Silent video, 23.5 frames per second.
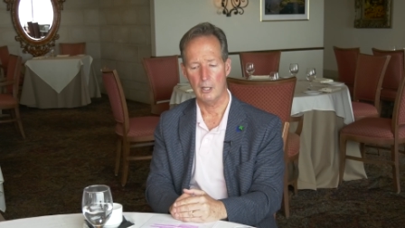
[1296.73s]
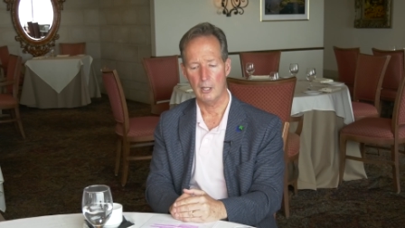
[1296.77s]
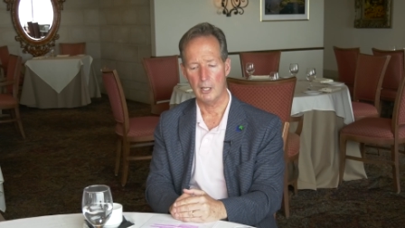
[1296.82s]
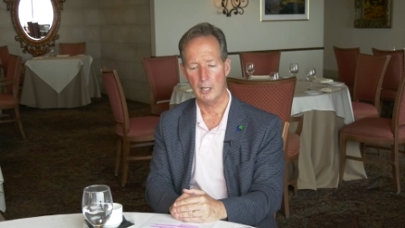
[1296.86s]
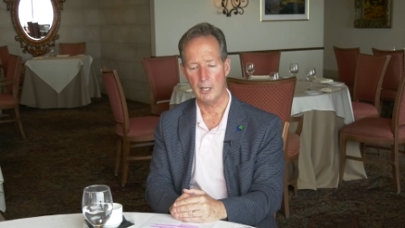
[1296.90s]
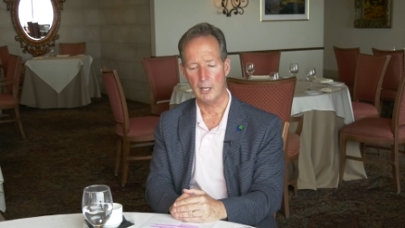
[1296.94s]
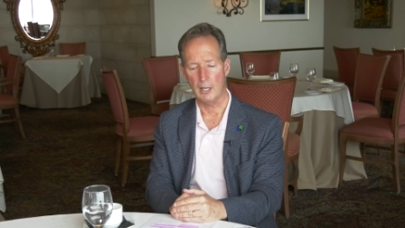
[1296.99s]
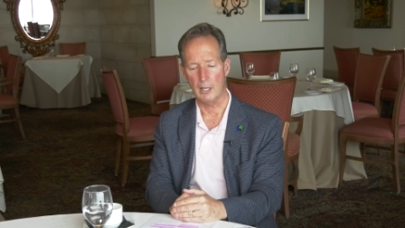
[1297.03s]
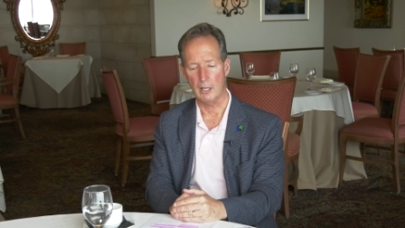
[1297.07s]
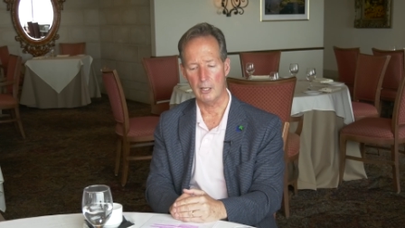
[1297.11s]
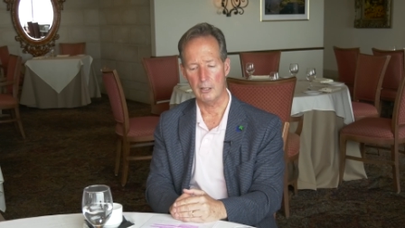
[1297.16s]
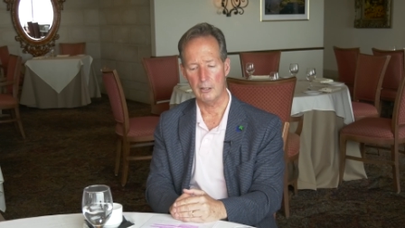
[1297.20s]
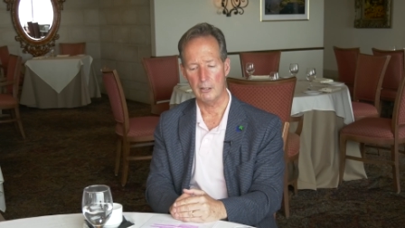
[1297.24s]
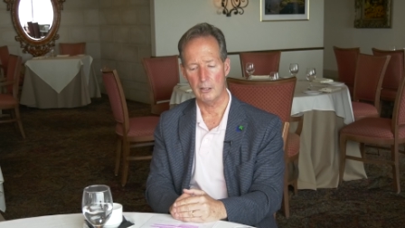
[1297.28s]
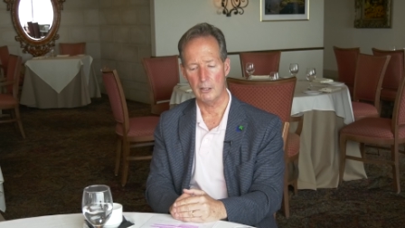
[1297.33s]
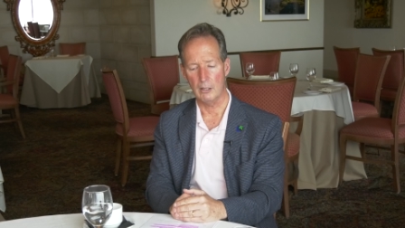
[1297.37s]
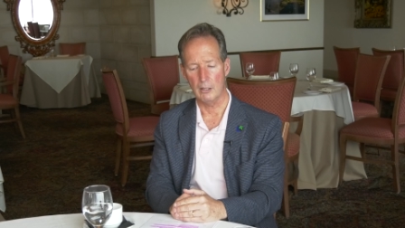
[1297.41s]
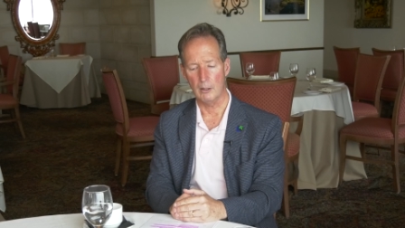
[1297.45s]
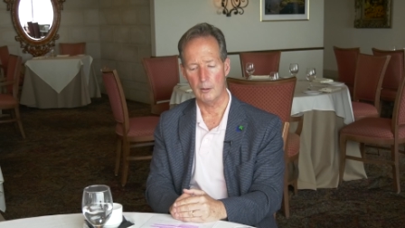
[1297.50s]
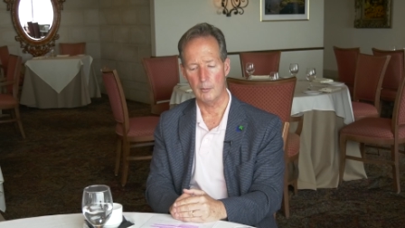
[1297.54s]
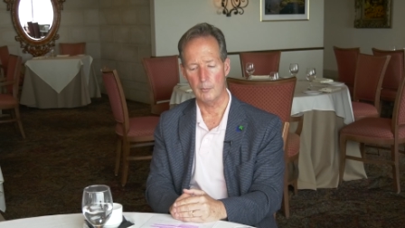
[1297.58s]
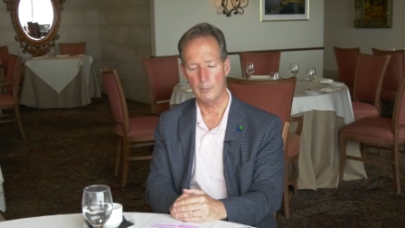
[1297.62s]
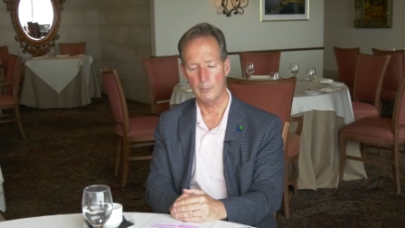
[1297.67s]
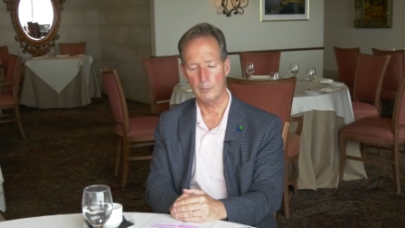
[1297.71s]
And
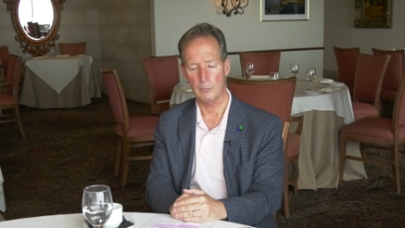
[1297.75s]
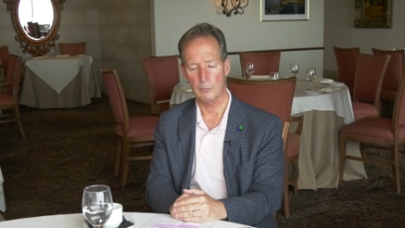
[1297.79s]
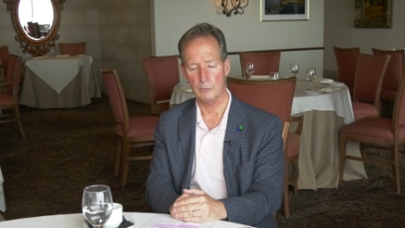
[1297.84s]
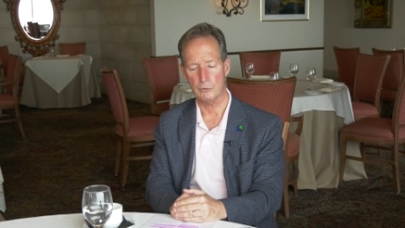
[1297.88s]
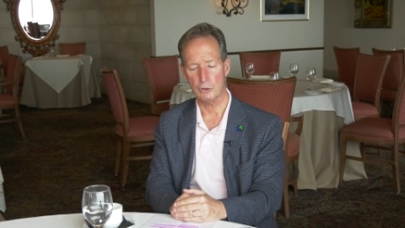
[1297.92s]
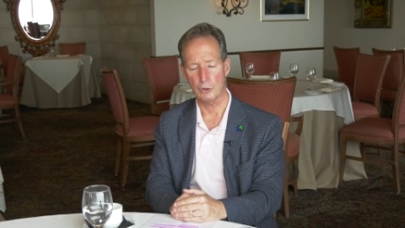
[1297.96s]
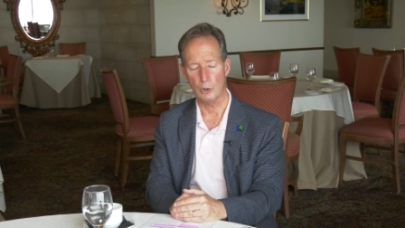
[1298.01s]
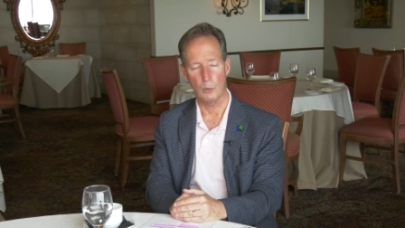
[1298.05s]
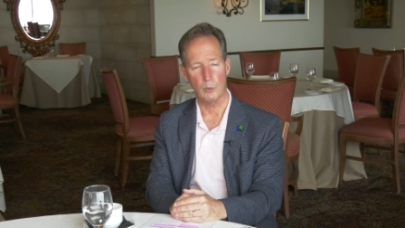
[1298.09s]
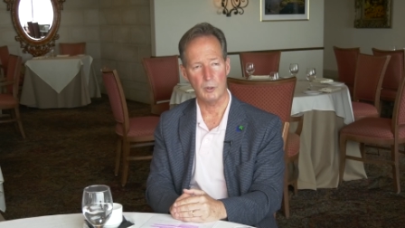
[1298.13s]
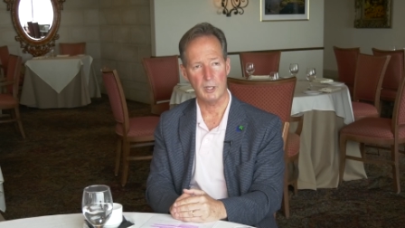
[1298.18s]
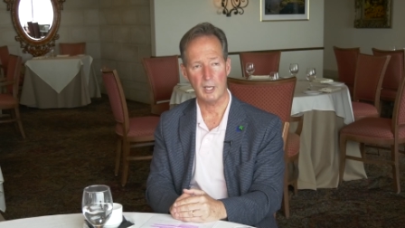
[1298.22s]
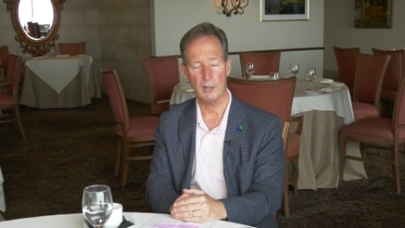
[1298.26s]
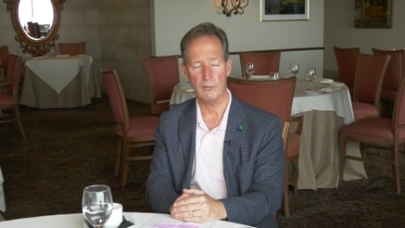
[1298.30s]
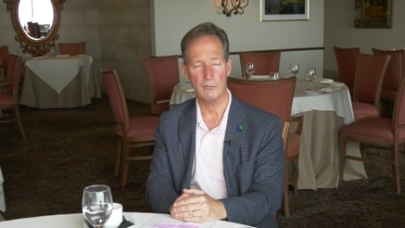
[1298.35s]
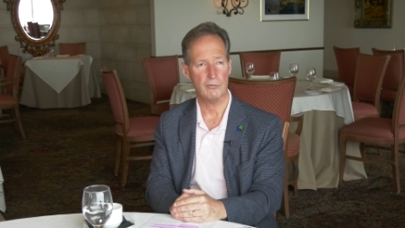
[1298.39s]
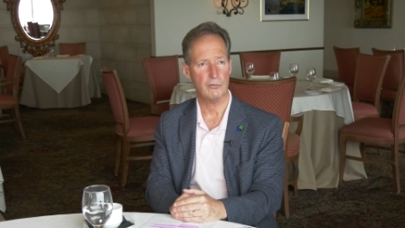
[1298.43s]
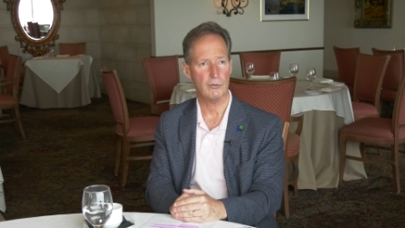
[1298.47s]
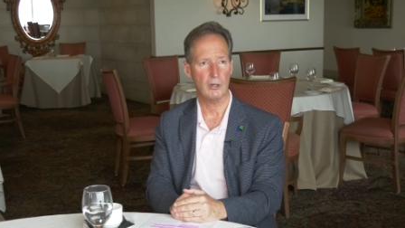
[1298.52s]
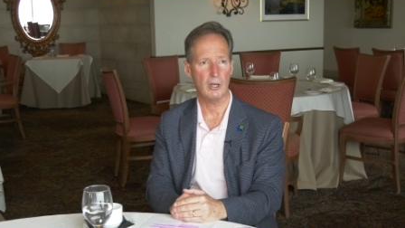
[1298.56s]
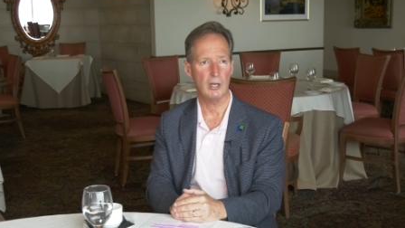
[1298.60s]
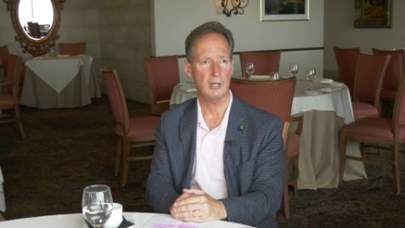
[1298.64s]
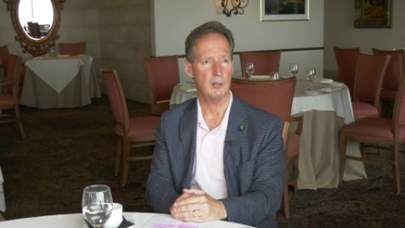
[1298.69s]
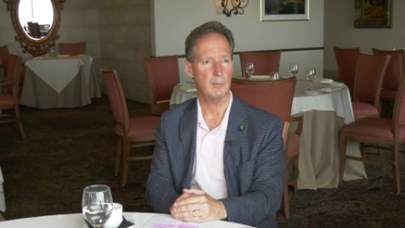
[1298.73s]
um, so we haven't
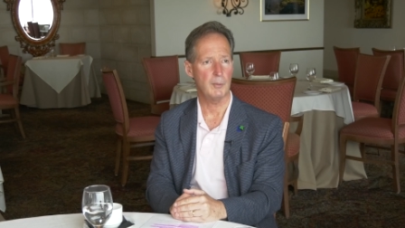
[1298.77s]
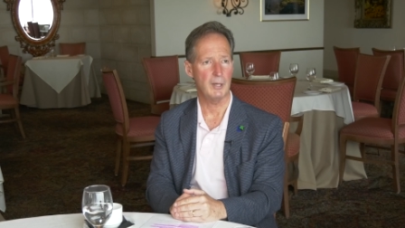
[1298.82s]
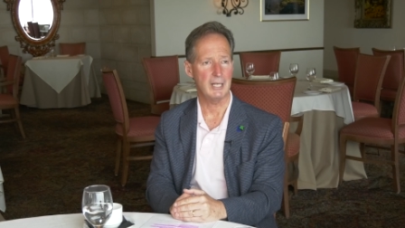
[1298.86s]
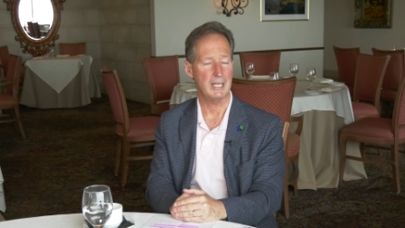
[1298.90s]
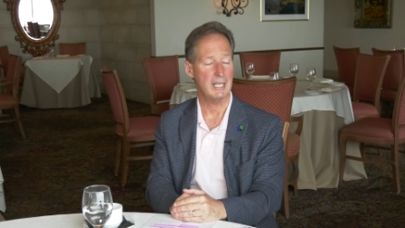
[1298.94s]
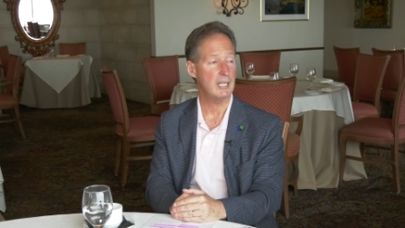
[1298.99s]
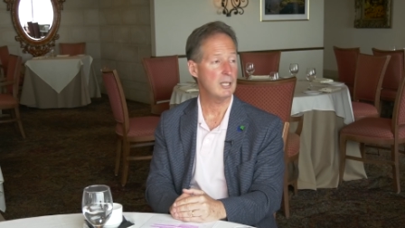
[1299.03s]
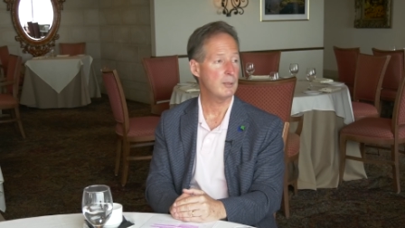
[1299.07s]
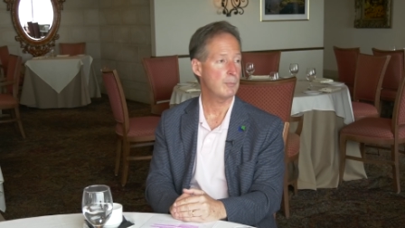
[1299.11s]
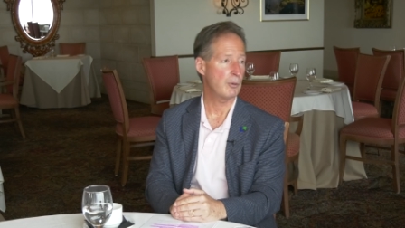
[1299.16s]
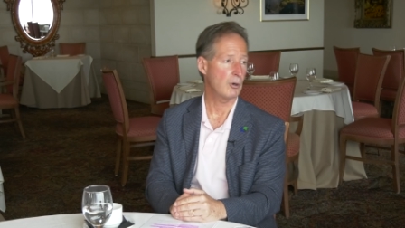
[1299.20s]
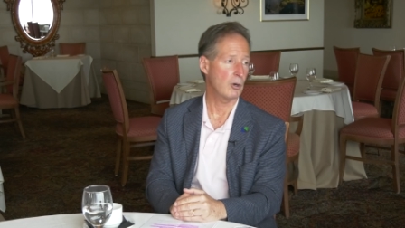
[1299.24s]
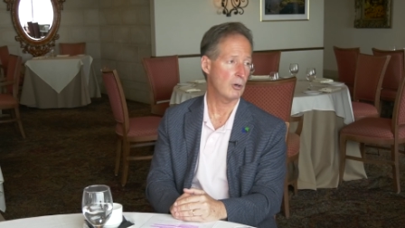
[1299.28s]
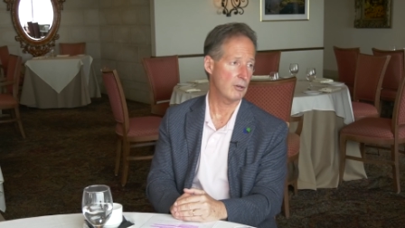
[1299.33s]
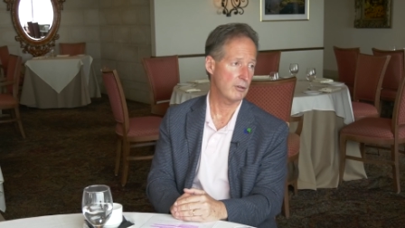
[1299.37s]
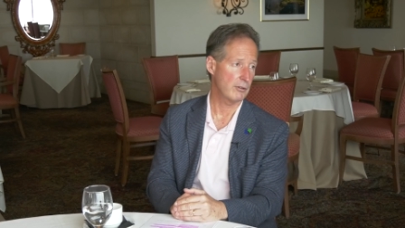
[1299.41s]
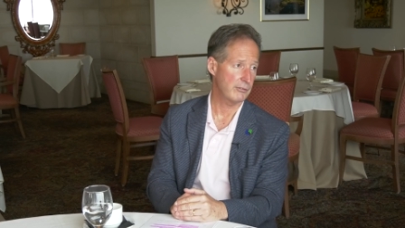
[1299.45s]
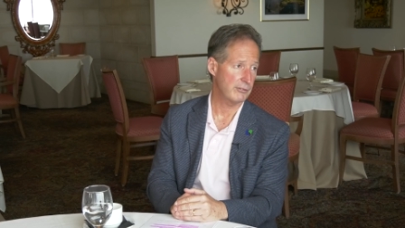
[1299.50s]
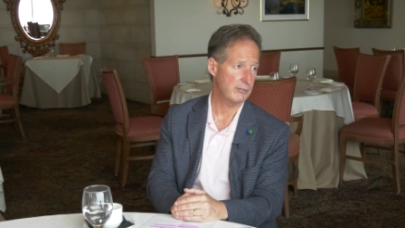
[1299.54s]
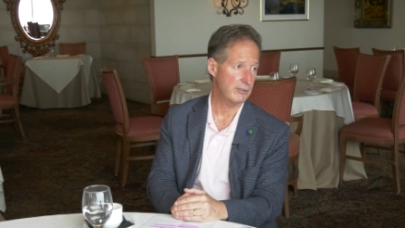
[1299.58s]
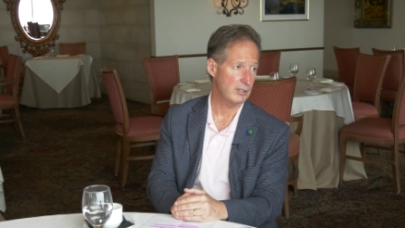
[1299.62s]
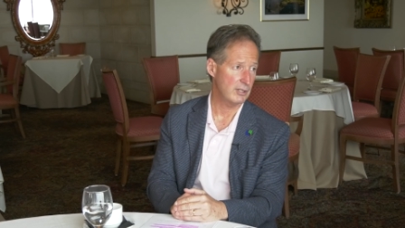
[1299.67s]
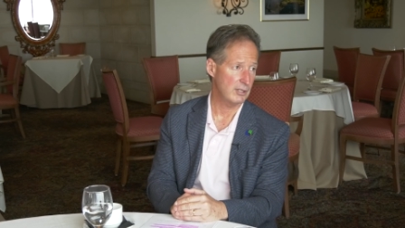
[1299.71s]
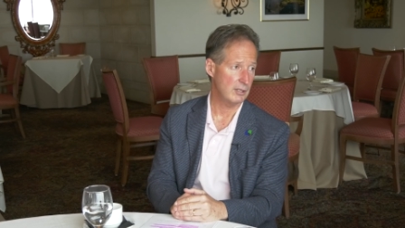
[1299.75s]
forgotten about any part of the
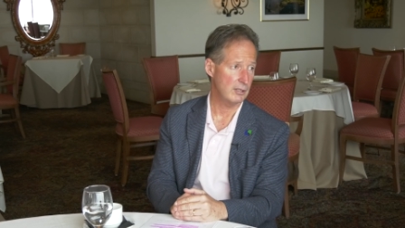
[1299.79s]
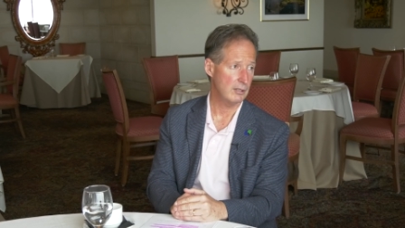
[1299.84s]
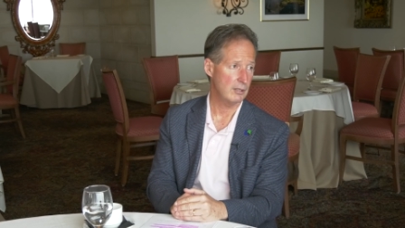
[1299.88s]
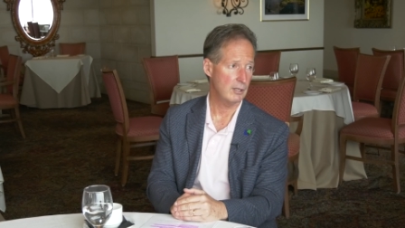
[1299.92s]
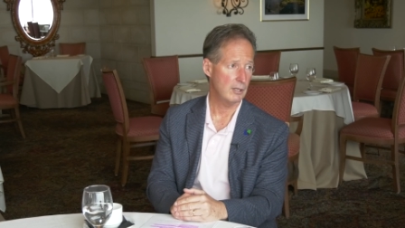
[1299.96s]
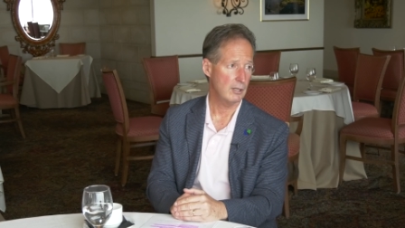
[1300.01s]
city.